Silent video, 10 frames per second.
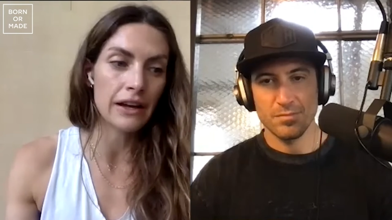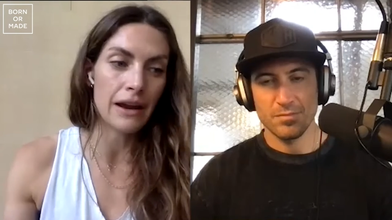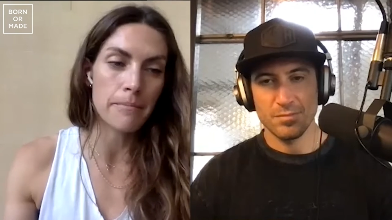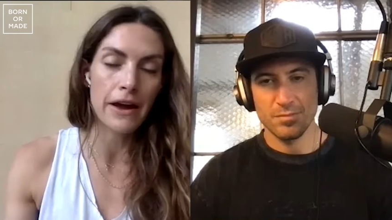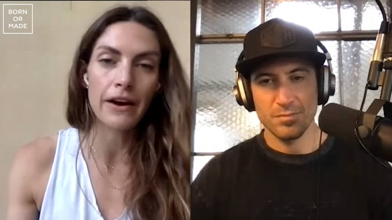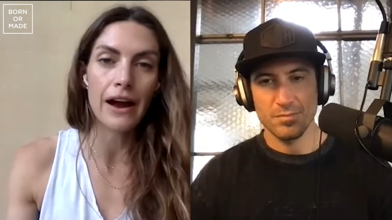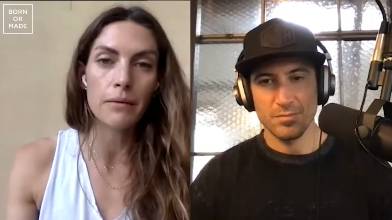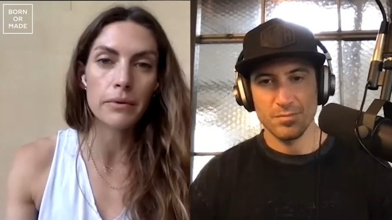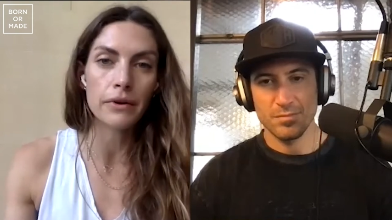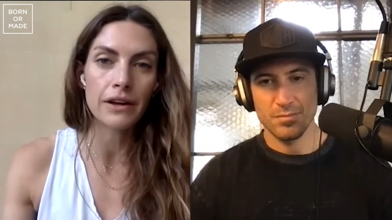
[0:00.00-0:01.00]
Speaker 1: and a better
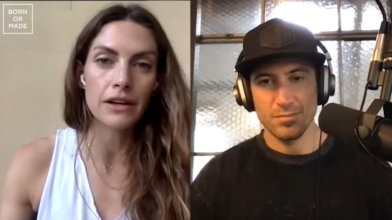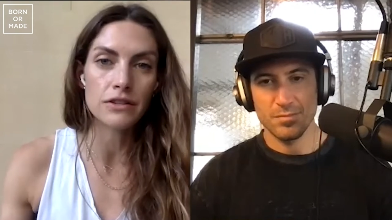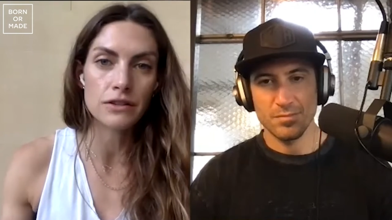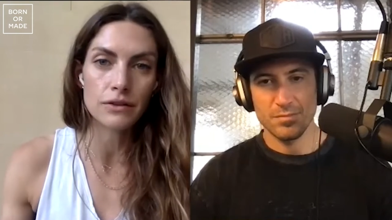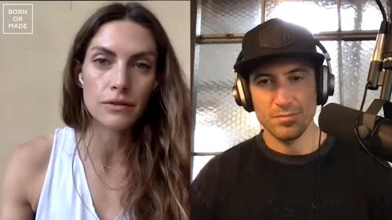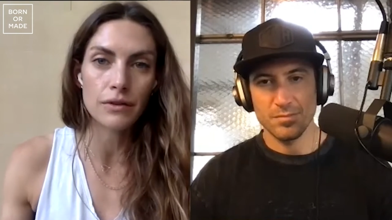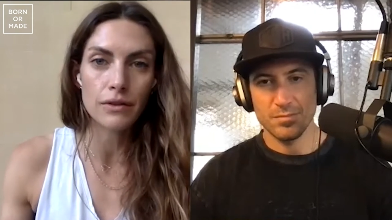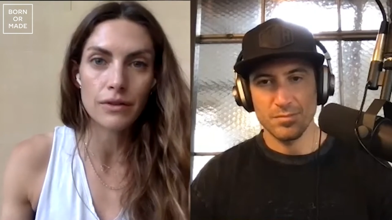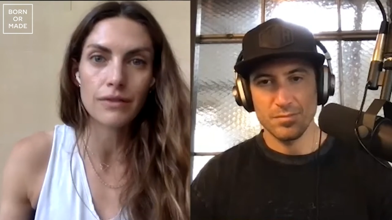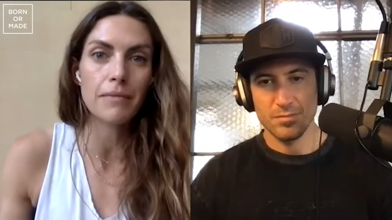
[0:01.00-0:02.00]
output into
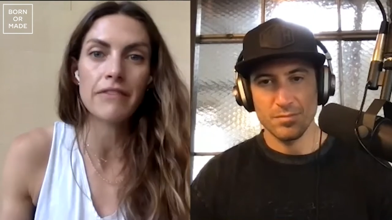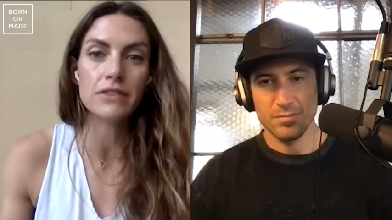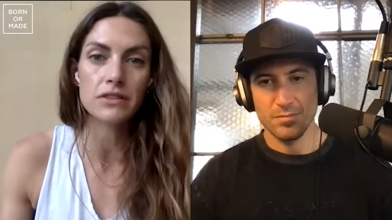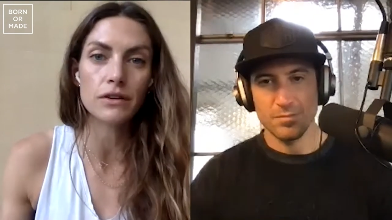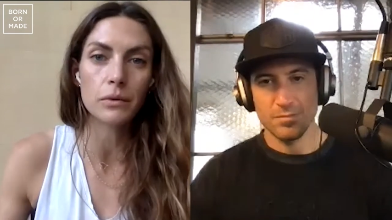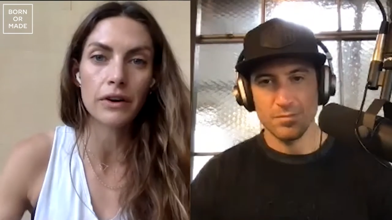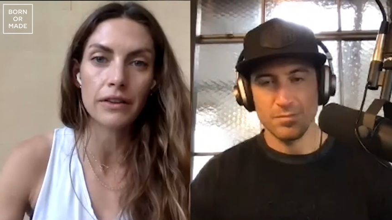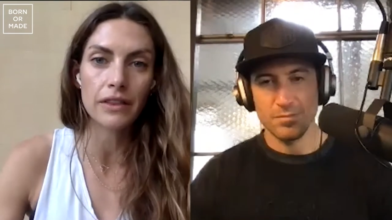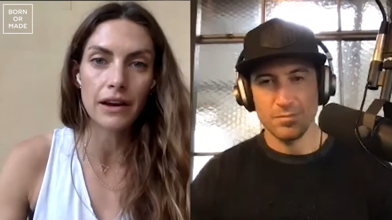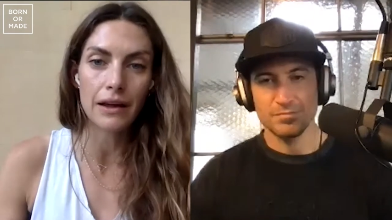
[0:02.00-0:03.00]
my physical
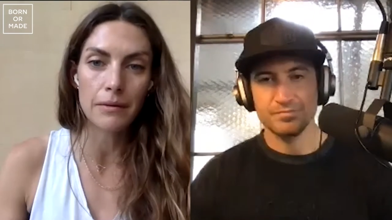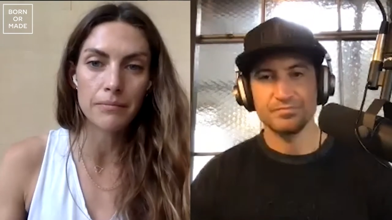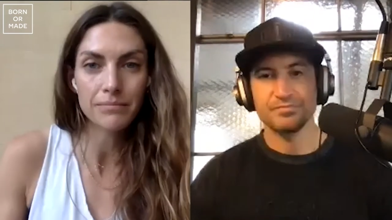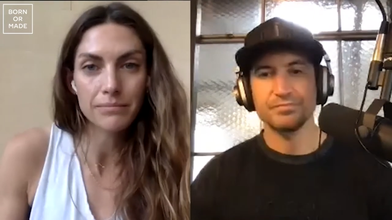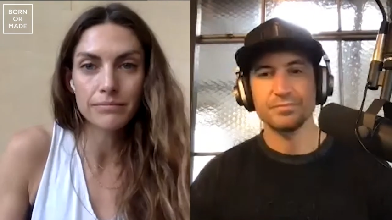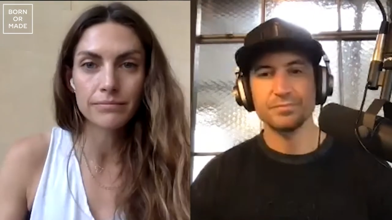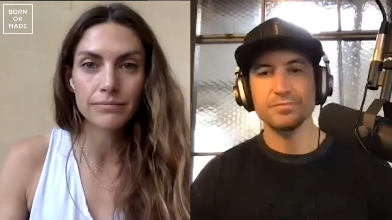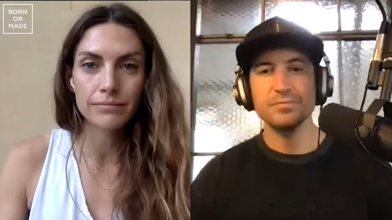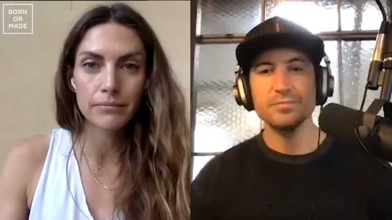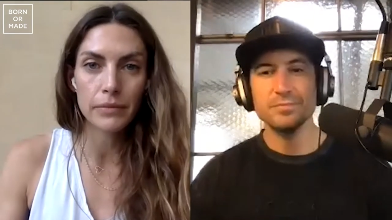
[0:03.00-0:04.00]
work that I've
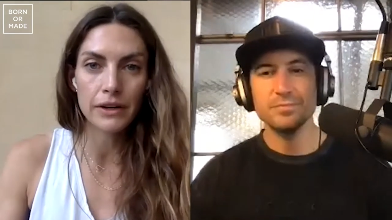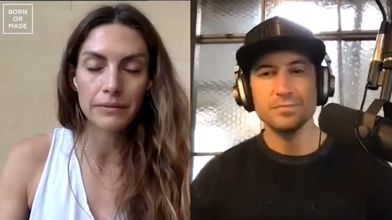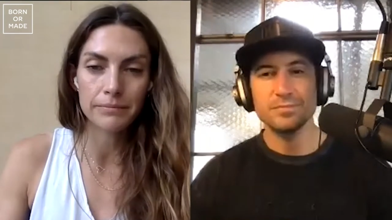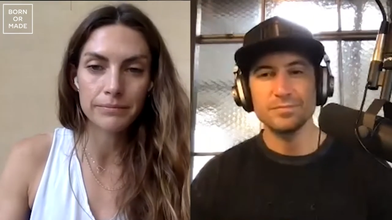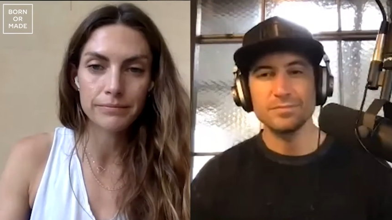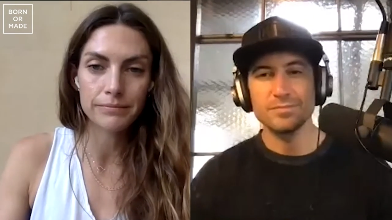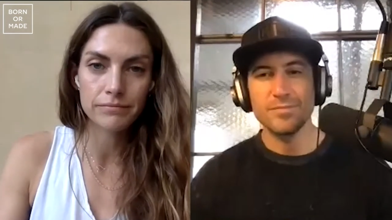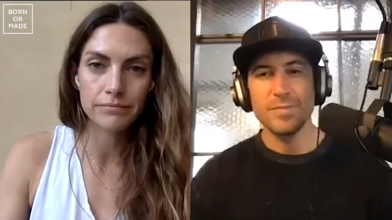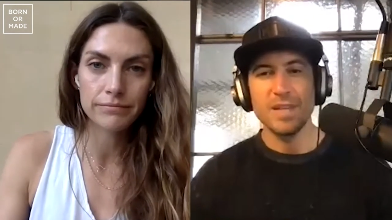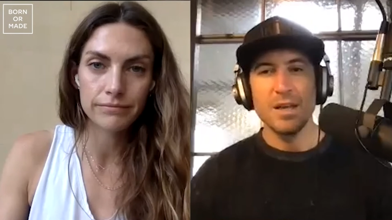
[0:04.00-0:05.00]
put in.
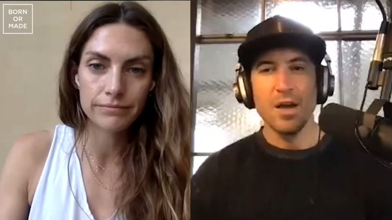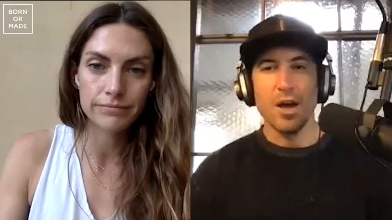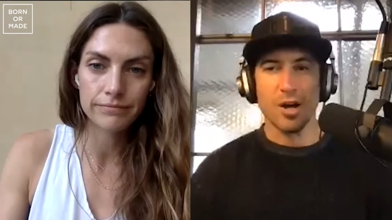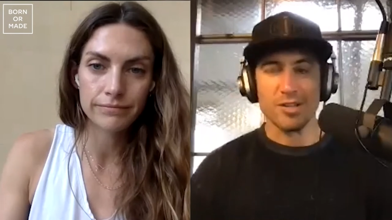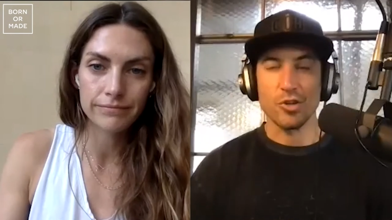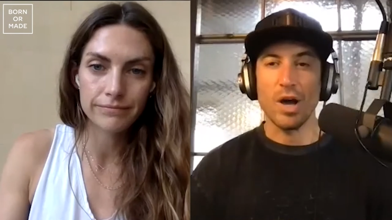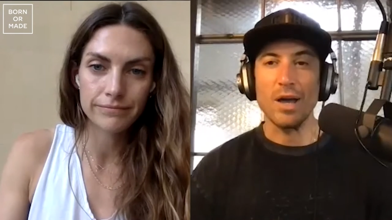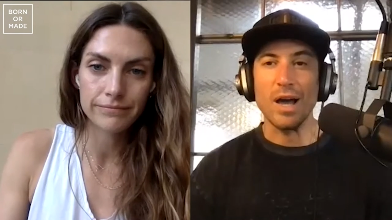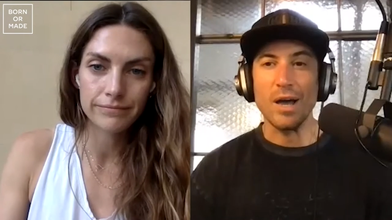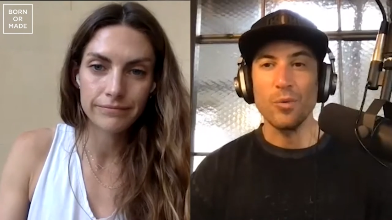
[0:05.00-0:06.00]
Speaker 2: All right, so
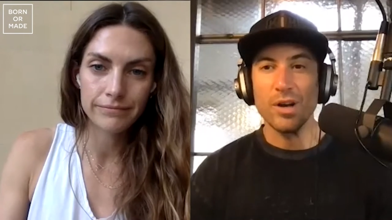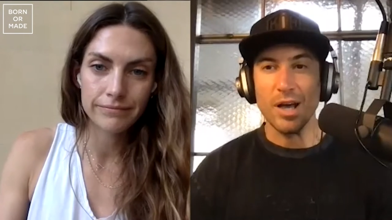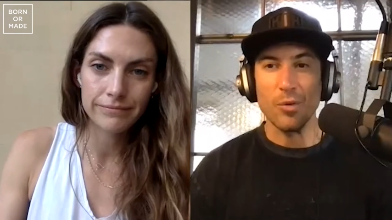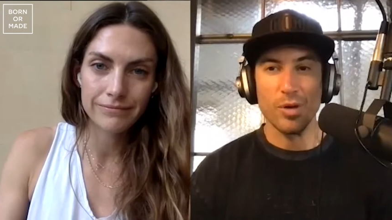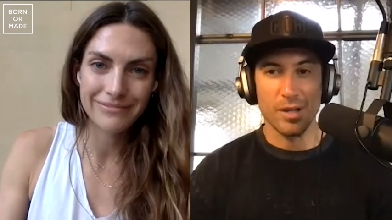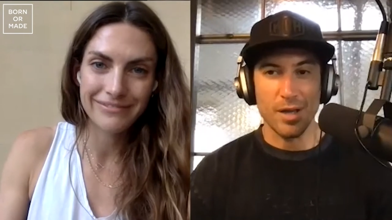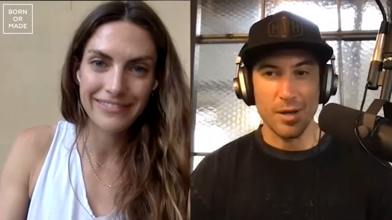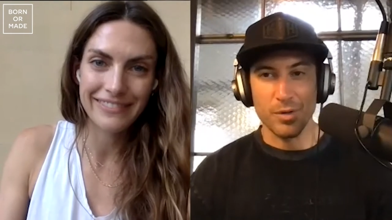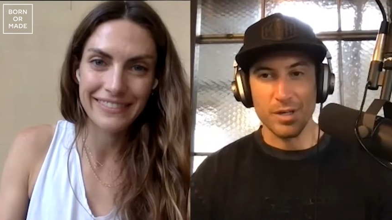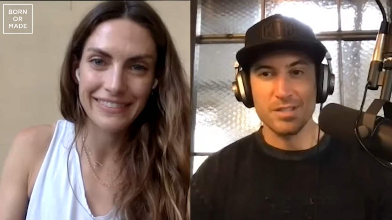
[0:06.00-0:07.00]
I want to I want to I
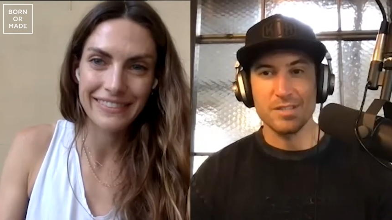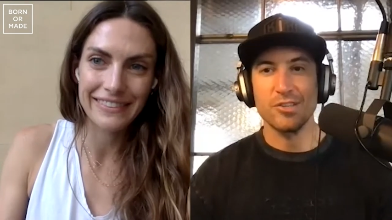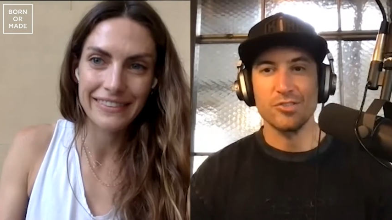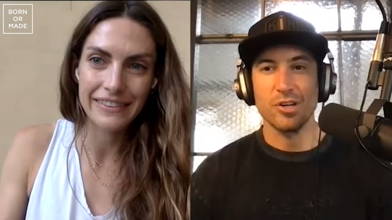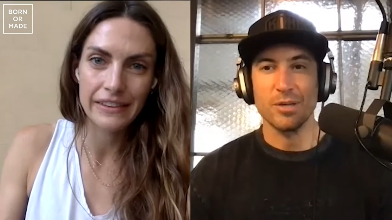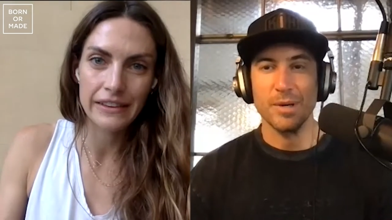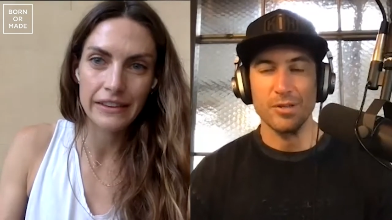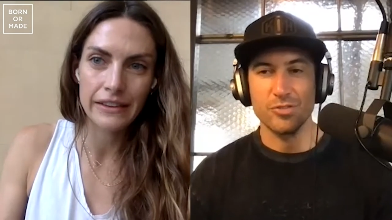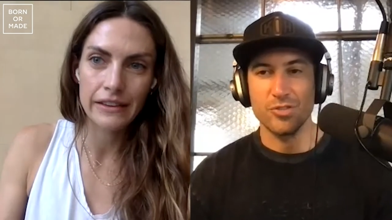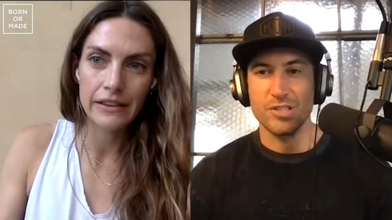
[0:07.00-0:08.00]
want to continue talking about
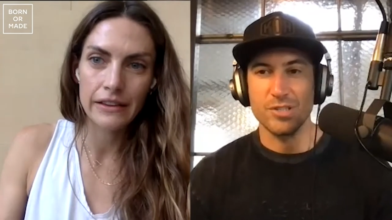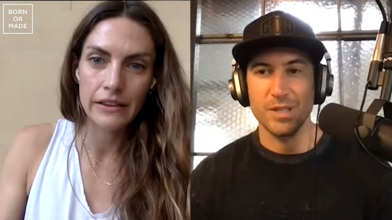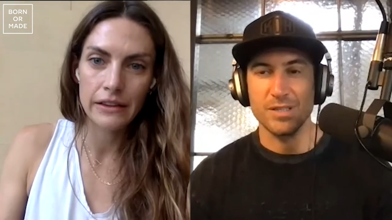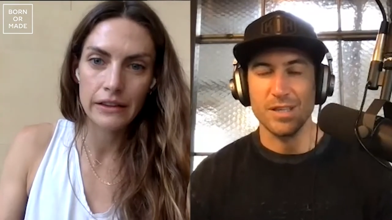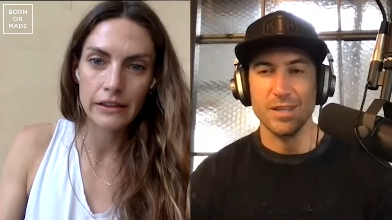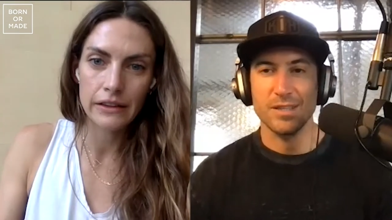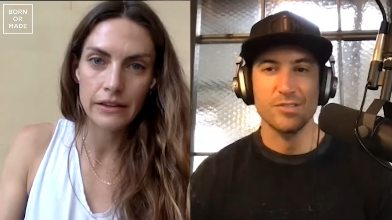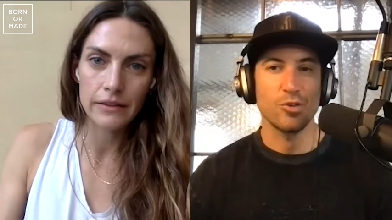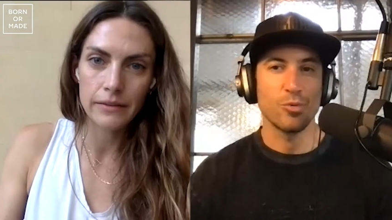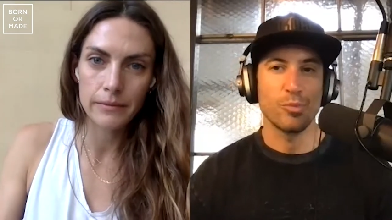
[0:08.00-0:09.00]
nutrition because I think it's
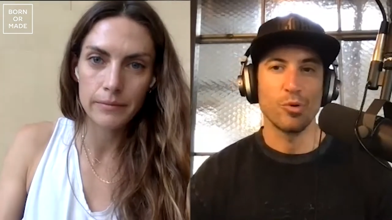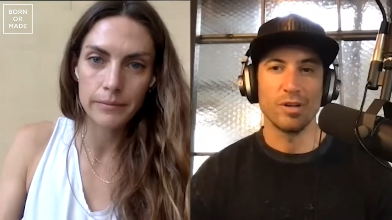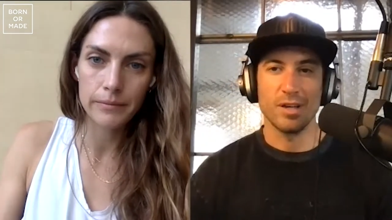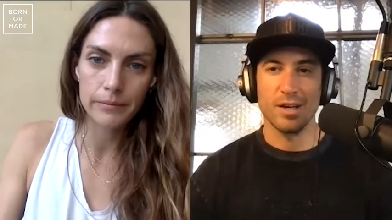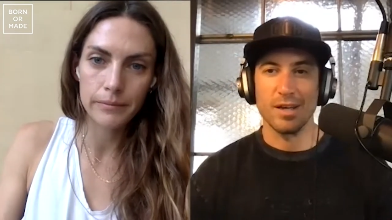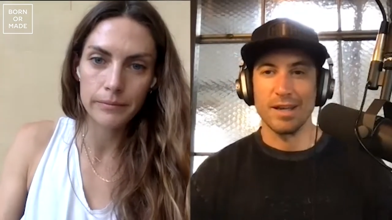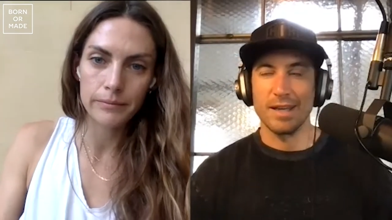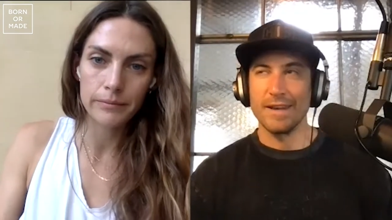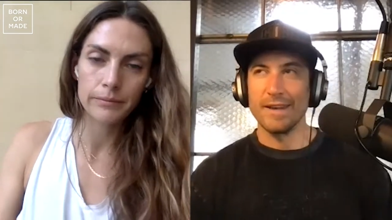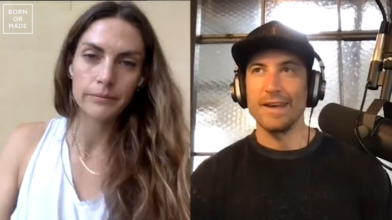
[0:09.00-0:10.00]
so important, and I
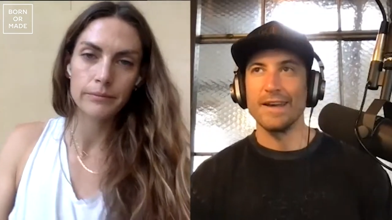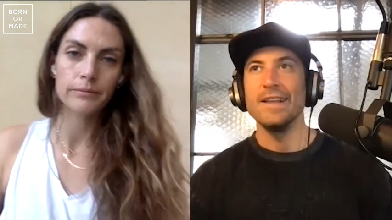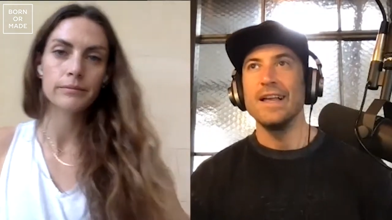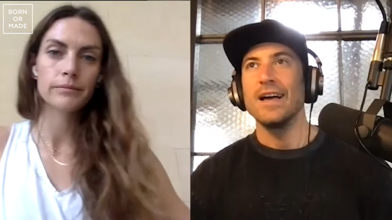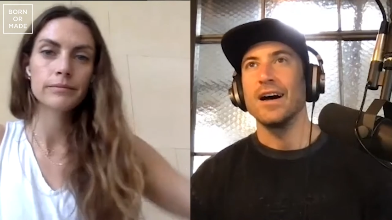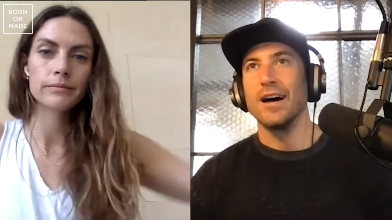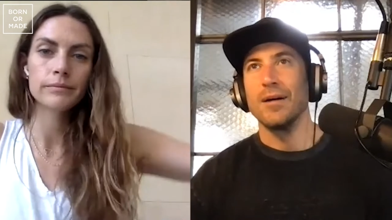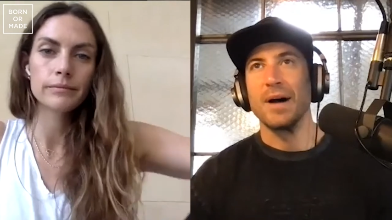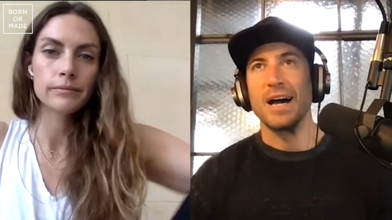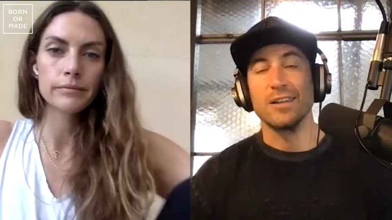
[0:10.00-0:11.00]
and um, I